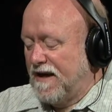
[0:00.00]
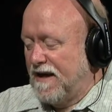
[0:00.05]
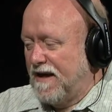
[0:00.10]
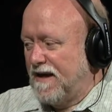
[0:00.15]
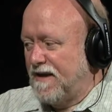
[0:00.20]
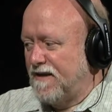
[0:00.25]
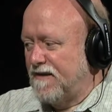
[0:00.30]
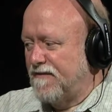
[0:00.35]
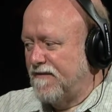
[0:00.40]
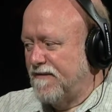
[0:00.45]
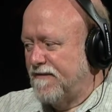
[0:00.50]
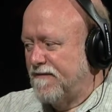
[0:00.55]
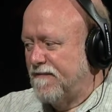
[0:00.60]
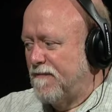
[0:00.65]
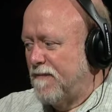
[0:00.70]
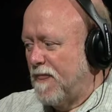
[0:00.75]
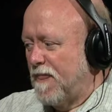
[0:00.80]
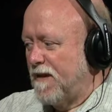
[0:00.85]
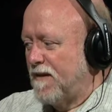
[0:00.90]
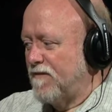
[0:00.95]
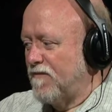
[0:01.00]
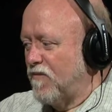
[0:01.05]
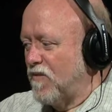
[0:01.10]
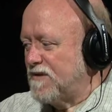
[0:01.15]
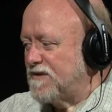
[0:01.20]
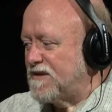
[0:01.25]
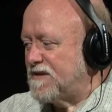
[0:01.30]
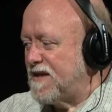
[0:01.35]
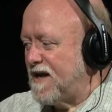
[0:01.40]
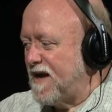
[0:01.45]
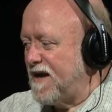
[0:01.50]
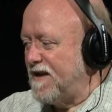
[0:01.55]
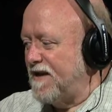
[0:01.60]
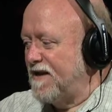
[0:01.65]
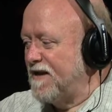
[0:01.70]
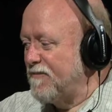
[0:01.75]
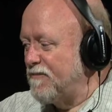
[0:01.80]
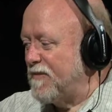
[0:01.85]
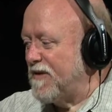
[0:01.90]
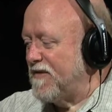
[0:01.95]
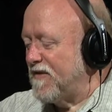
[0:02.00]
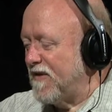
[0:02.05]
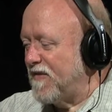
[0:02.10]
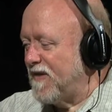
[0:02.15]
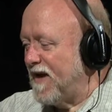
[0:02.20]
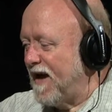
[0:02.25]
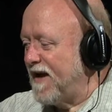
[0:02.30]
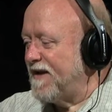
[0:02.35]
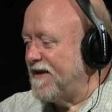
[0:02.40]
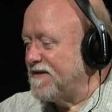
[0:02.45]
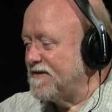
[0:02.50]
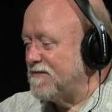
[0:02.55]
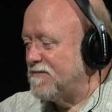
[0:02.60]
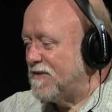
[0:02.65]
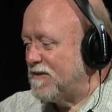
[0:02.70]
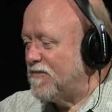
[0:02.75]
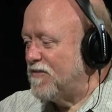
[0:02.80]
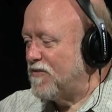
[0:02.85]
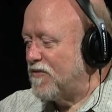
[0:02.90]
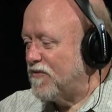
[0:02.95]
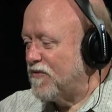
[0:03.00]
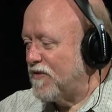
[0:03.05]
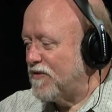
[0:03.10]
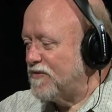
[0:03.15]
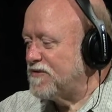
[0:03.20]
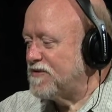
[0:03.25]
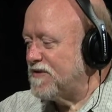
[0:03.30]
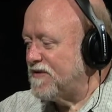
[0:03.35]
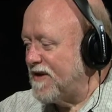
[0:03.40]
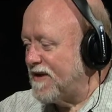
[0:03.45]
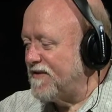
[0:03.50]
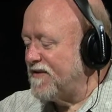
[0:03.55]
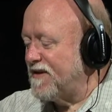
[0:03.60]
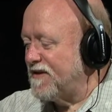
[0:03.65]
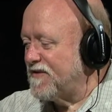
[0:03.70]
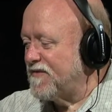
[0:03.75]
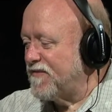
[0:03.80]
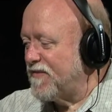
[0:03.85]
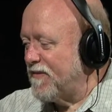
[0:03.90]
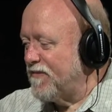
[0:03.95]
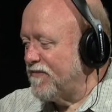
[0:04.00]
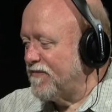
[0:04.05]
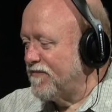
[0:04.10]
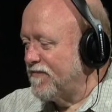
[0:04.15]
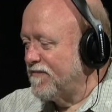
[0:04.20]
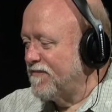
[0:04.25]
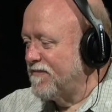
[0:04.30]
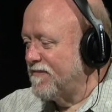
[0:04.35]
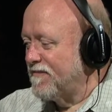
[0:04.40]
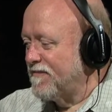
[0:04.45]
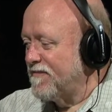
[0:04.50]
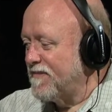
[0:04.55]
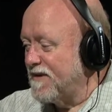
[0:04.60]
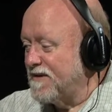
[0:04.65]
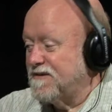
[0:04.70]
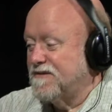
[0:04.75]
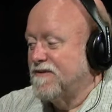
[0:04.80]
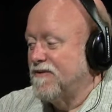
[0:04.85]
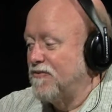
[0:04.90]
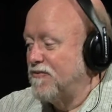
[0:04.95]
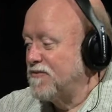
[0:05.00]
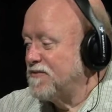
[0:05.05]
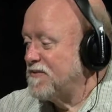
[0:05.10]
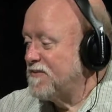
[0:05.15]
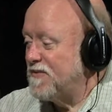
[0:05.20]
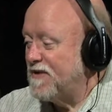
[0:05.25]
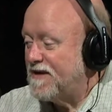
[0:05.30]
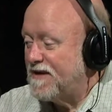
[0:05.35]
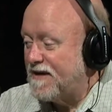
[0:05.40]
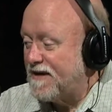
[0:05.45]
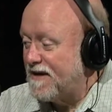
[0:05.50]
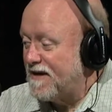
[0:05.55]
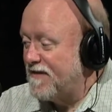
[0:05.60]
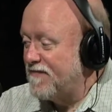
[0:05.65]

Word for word: And once that hit me that that is a biblical notion that that's from that's the Lord speaking, I